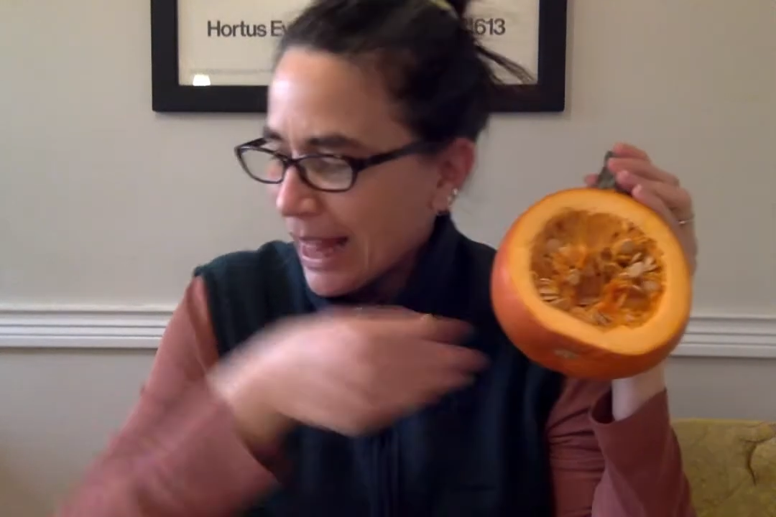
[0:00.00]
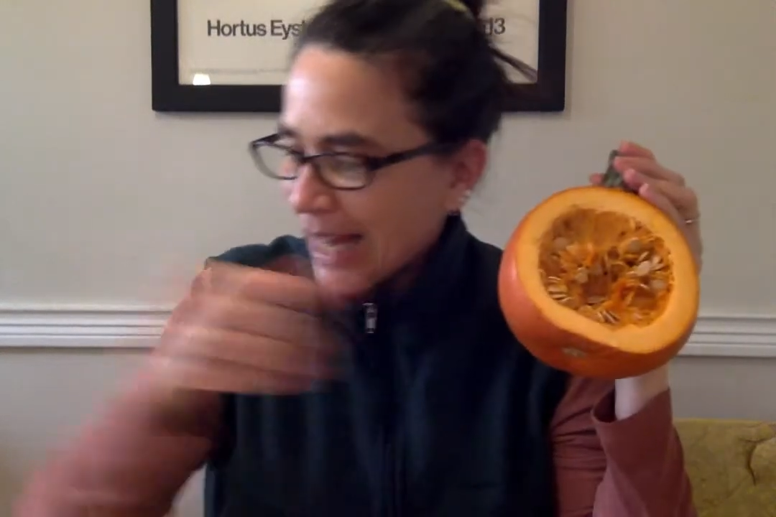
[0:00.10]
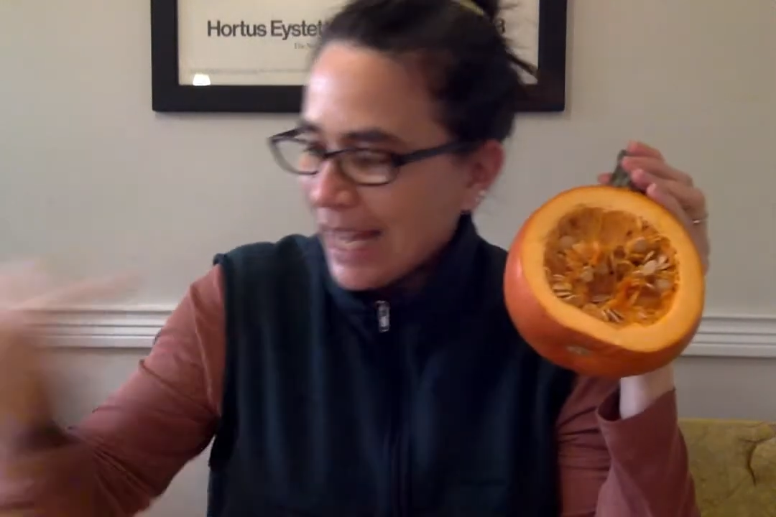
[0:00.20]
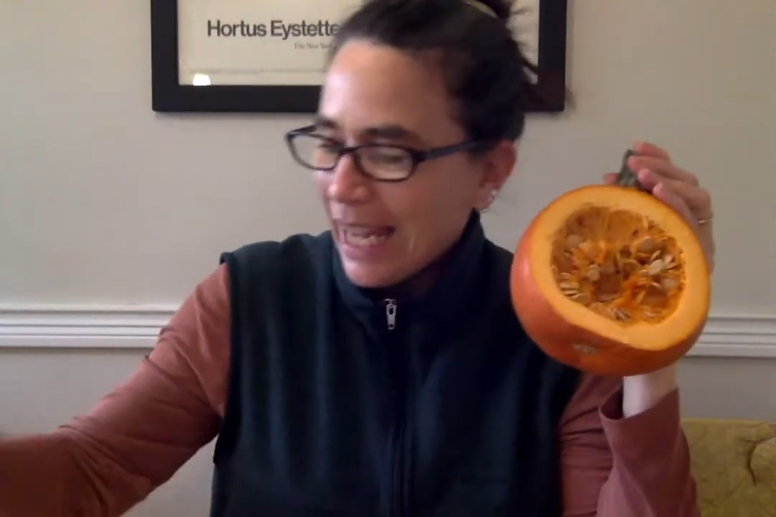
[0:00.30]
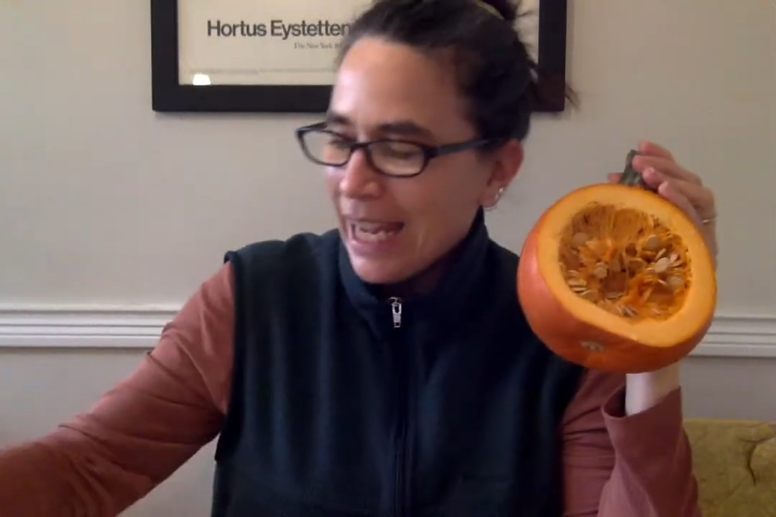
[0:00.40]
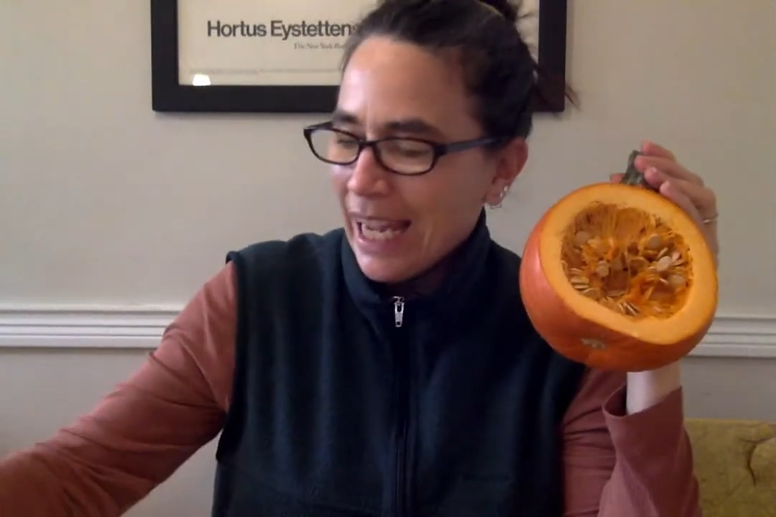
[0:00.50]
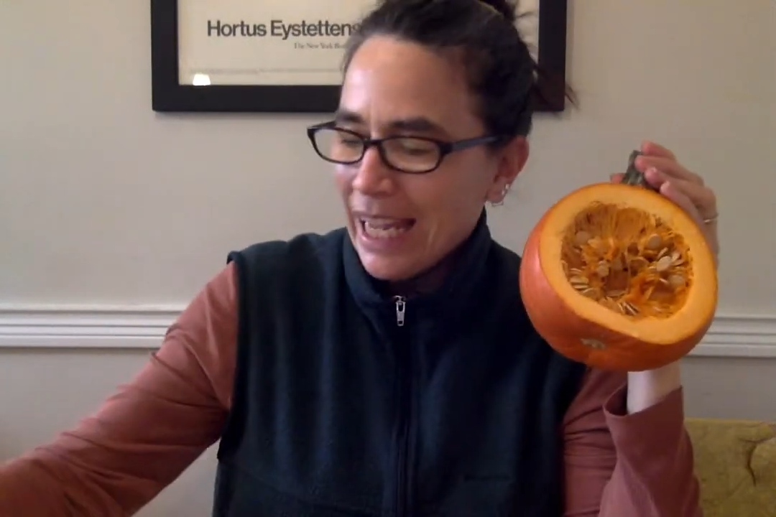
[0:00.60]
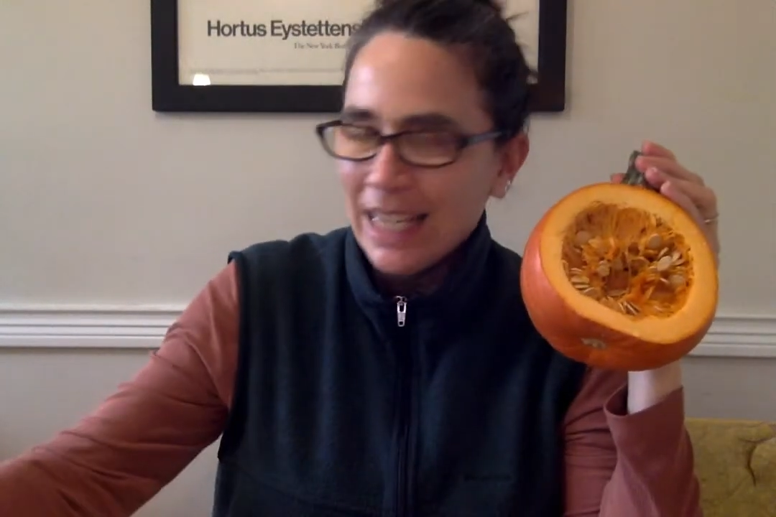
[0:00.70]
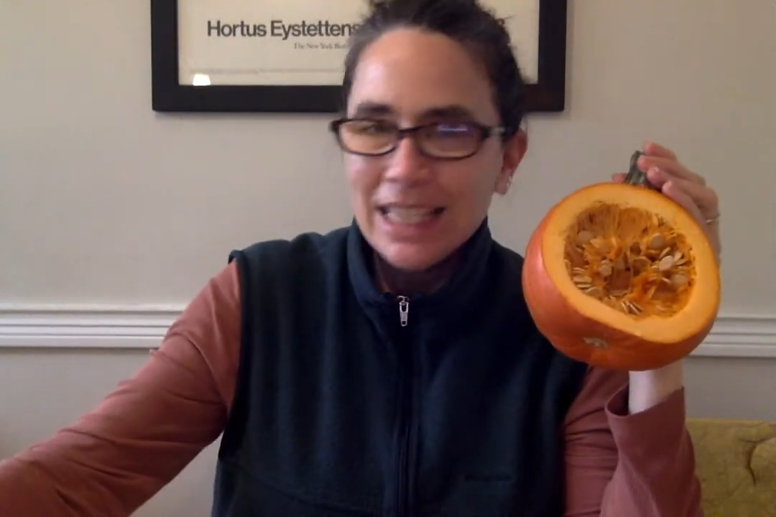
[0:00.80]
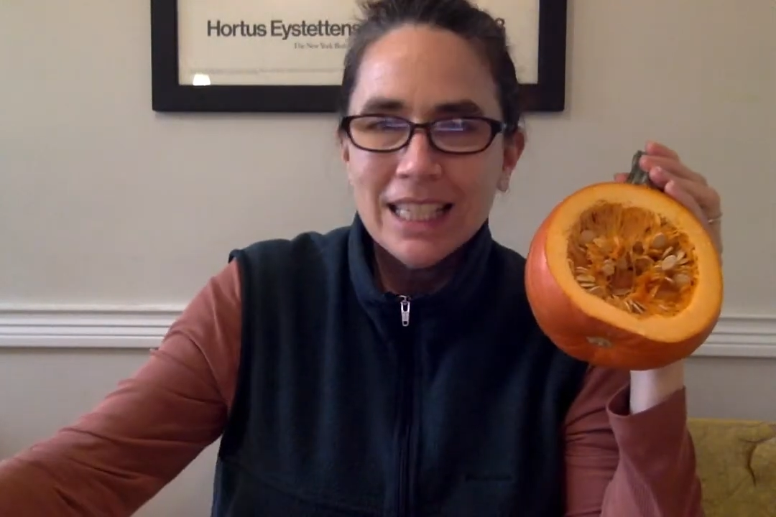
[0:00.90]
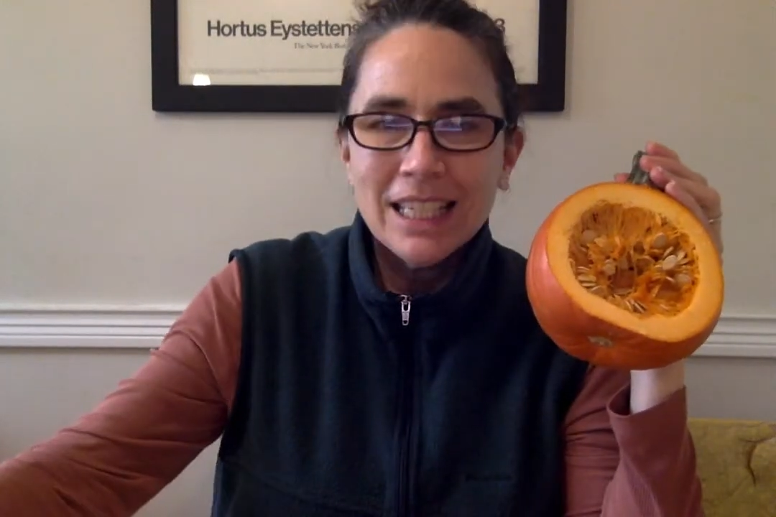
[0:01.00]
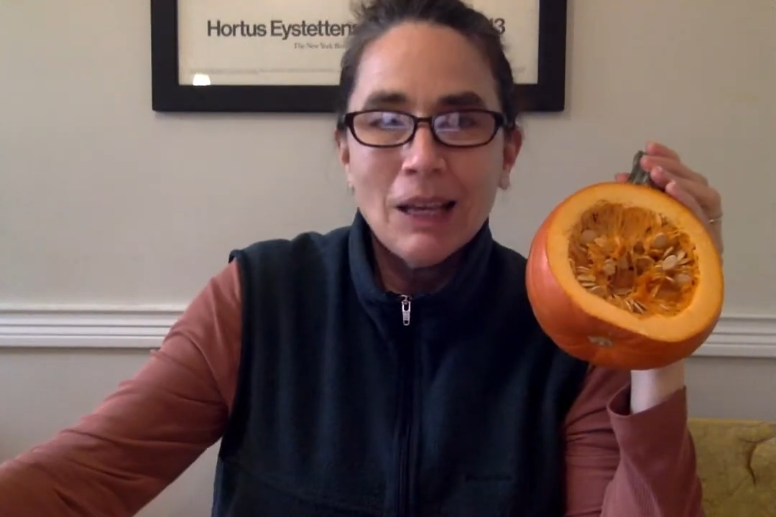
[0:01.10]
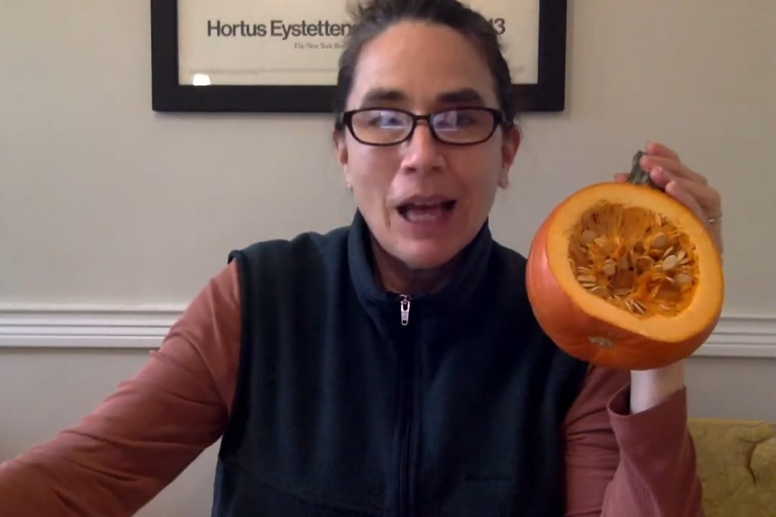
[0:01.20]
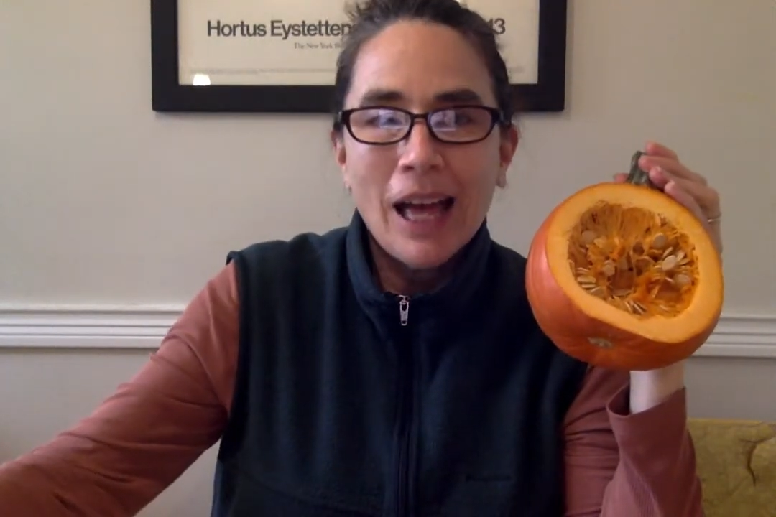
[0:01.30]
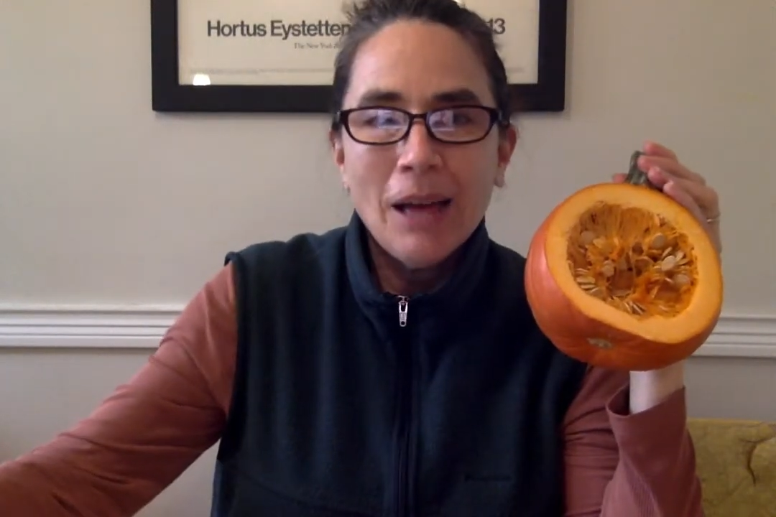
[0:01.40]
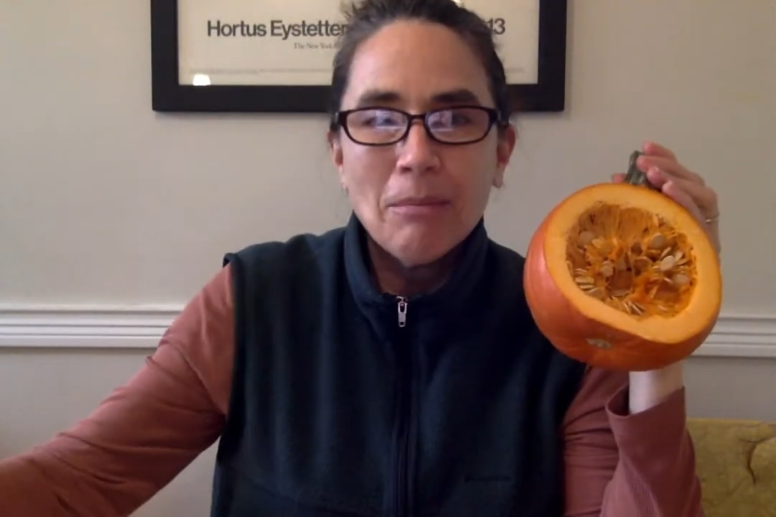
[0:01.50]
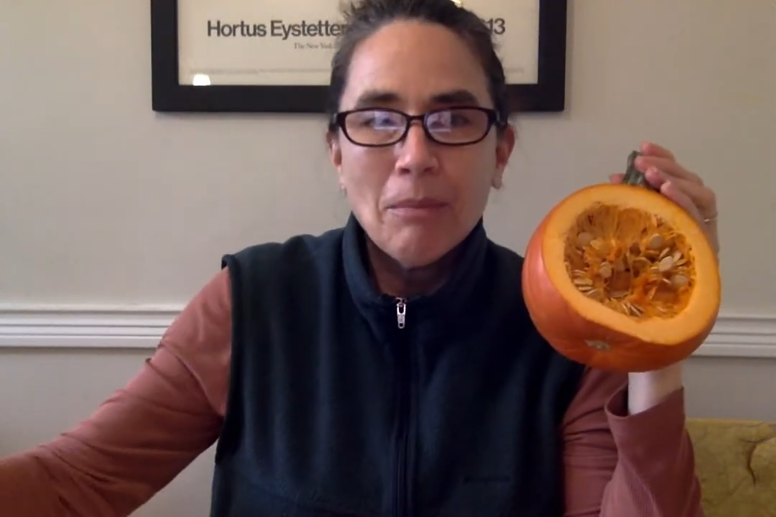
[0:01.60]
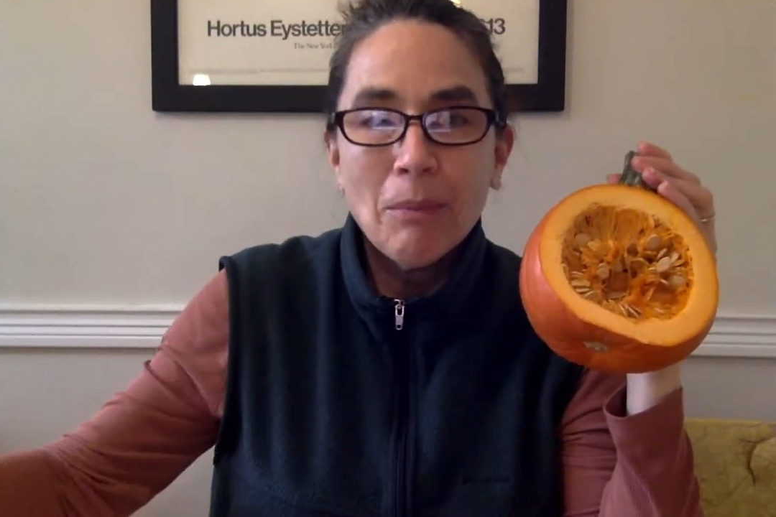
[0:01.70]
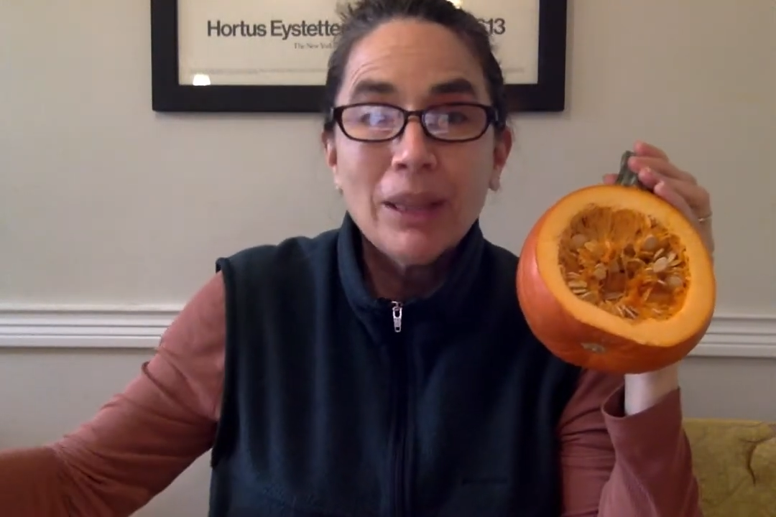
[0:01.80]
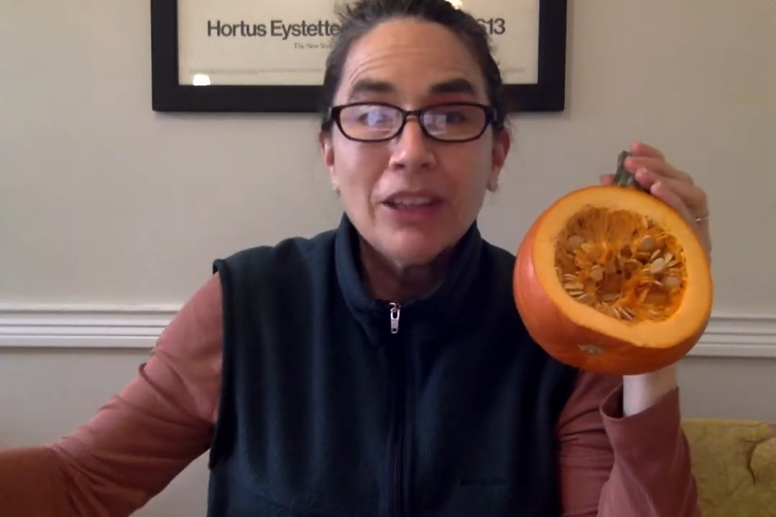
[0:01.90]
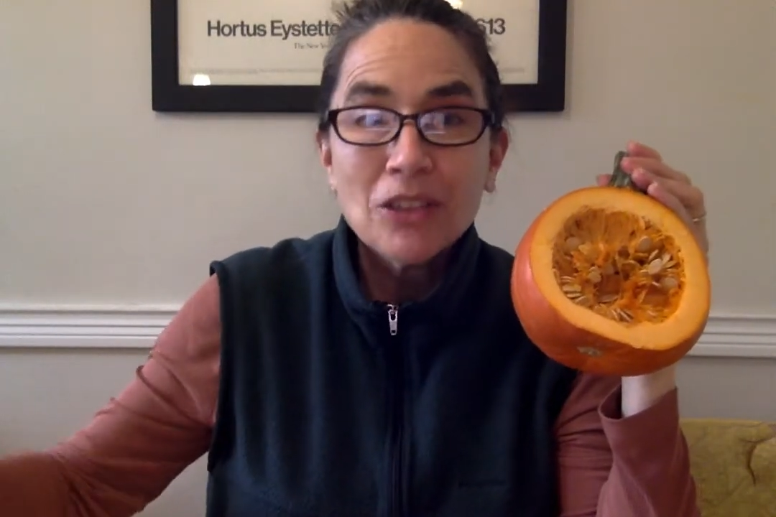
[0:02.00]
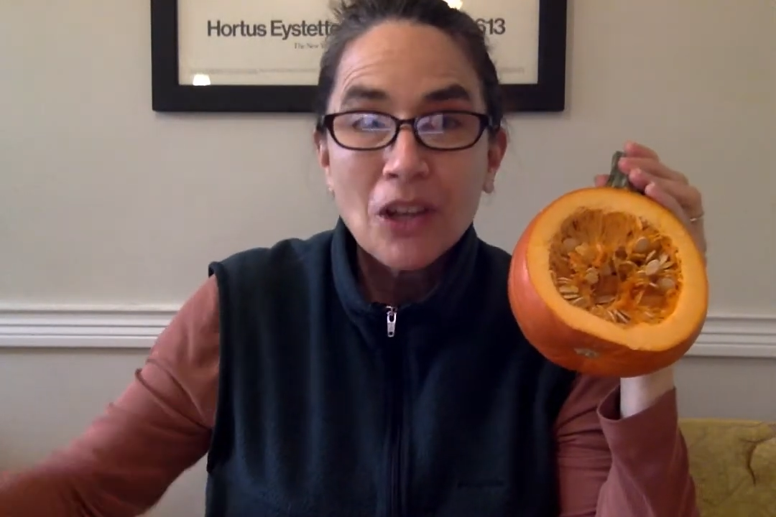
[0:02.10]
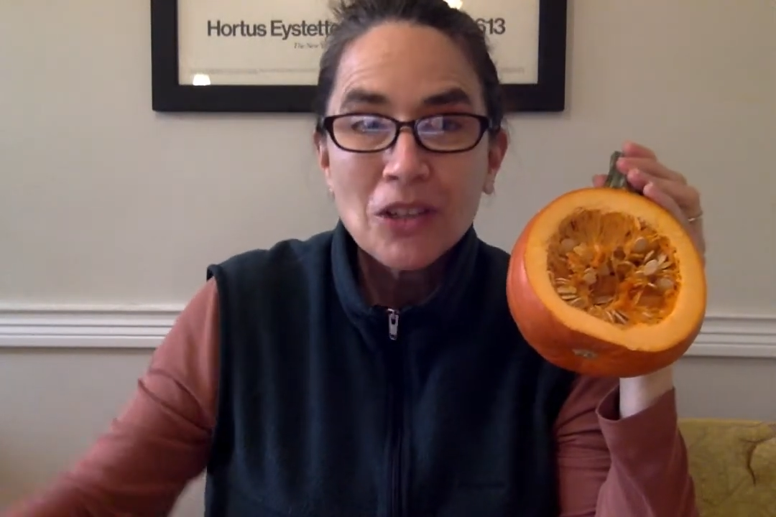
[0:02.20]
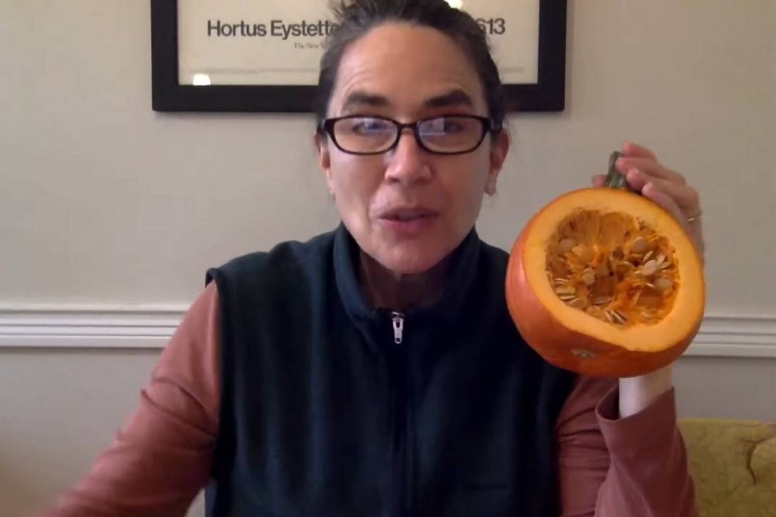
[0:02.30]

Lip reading: And but there's also